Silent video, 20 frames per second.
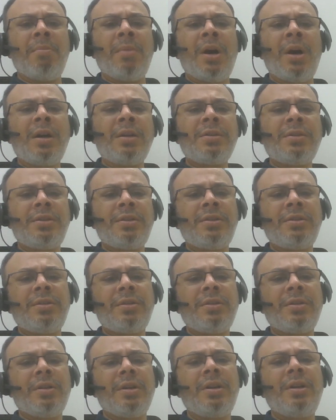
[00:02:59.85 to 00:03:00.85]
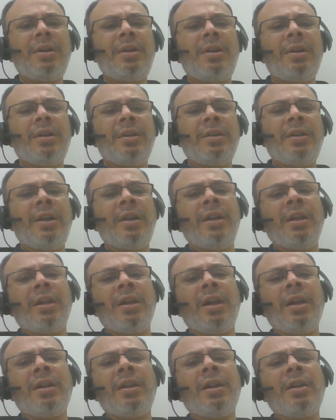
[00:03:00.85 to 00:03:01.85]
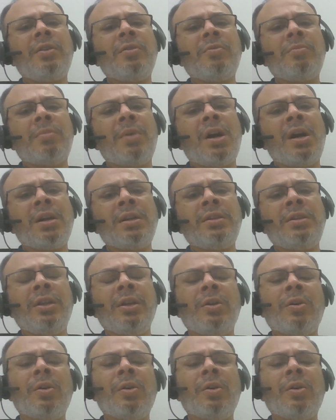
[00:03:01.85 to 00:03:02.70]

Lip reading: March, dedicated to Mars, the